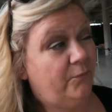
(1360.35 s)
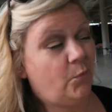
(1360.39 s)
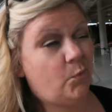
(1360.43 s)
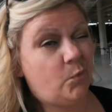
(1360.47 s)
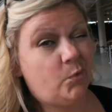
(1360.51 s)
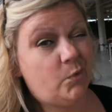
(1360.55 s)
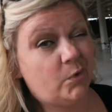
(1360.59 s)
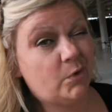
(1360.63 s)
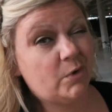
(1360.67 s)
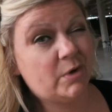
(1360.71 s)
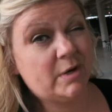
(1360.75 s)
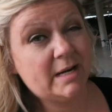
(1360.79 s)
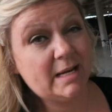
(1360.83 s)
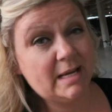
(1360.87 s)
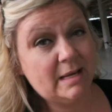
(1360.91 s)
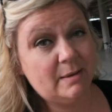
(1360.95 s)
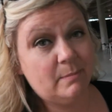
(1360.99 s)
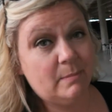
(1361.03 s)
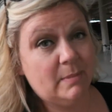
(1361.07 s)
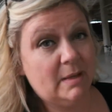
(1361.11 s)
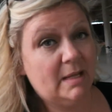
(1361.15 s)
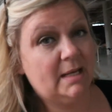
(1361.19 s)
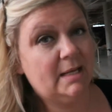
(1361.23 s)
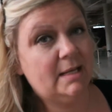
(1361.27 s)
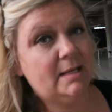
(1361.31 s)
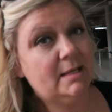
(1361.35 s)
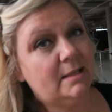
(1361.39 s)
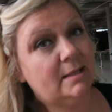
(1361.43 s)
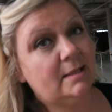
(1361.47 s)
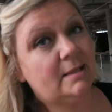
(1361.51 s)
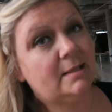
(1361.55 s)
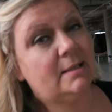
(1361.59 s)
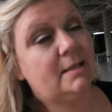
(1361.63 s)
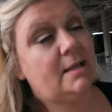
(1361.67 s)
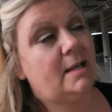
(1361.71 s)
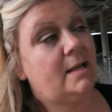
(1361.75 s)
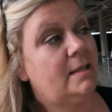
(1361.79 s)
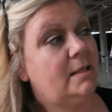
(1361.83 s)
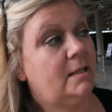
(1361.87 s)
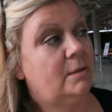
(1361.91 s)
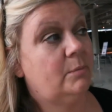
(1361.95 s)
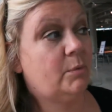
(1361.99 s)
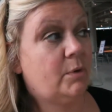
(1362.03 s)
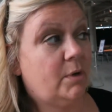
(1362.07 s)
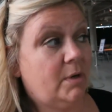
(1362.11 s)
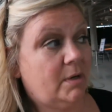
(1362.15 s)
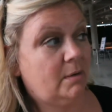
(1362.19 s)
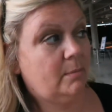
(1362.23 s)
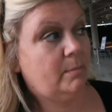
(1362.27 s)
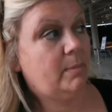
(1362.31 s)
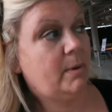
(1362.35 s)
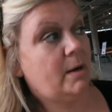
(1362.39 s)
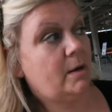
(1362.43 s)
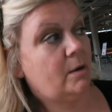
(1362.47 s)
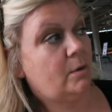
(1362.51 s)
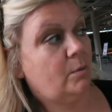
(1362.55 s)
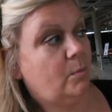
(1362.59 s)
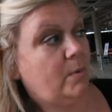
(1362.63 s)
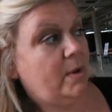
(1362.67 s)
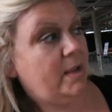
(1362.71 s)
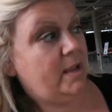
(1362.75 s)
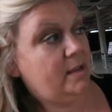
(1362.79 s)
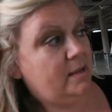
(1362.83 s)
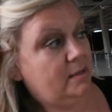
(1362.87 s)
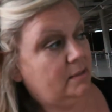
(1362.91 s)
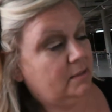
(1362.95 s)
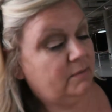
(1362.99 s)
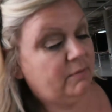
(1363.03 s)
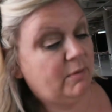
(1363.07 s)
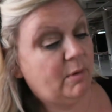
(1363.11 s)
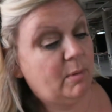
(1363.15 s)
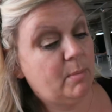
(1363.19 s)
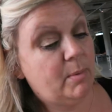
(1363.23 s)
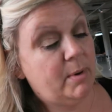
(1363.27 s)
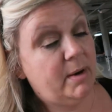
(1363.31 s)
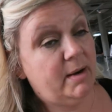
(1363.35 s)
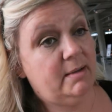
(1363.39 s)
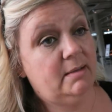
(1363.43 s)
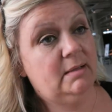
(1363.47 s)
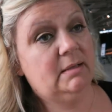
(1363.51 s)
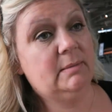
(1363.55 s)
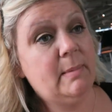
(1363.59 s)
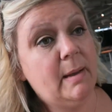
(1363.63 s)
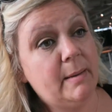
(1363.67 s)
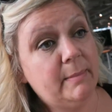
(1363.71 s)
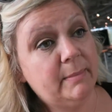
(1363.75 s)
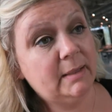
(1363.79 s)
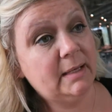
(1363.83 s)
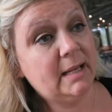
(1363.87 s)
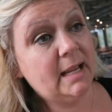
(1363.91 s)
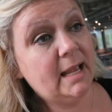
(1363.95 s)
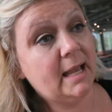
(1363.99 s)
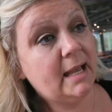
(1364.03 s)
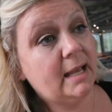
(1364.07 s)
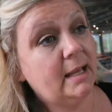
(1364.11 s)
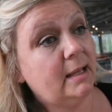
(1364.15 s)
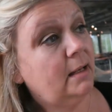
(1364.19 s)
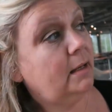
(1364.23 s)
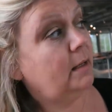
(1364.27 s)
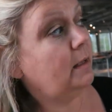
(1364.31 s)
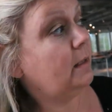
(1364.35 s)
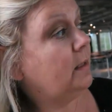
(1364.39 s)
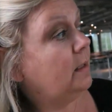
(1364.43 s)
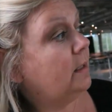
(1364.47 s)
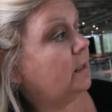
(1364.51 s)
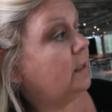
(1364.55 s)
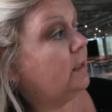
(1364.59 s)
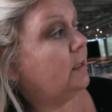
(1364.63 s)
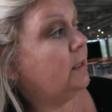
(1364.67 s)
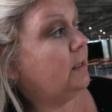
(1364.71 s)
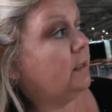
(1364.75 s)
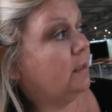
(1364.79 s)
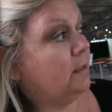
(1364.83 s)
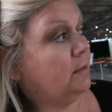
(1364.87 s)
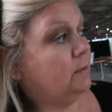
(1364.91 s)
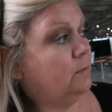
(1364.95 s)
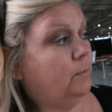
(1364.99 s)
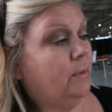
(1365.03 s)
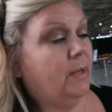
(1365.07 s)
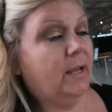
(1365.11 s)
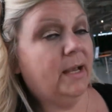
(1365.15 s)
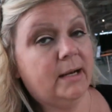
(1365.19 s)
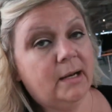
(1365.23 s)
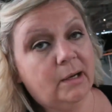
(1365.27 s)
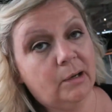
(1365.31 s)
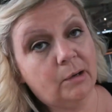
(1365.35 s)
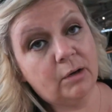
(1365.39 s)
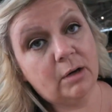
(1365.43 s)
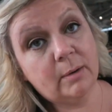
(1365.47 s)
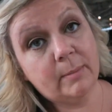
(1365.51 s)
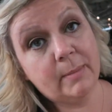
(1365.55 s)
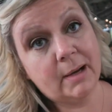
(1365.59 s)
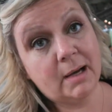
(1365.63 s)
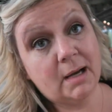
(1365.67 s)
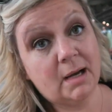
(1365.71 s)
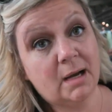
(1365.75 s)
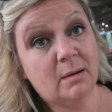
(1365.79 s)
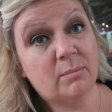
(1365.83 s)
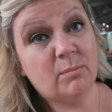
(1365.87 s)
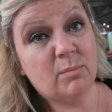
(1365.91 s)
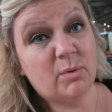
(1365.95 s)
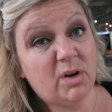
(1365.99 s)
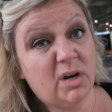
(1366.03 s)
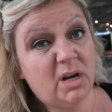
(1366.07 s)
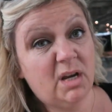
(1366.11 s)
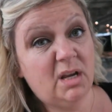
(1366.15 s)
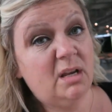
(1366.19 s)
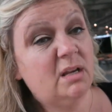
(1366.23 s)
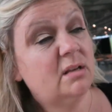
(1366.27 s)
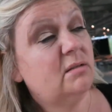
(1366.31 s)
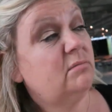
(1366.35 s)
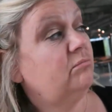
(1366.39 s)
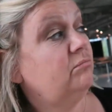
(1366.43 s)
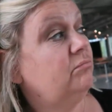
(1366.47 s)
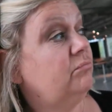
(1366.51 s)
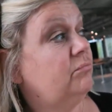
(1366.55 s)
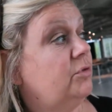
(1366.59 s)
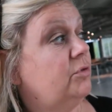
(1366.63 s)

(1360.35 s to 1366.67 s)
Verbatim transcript: 40 minutes and then we're gonna part ways from Ryan's mom and dad because we got to go to Montgomery.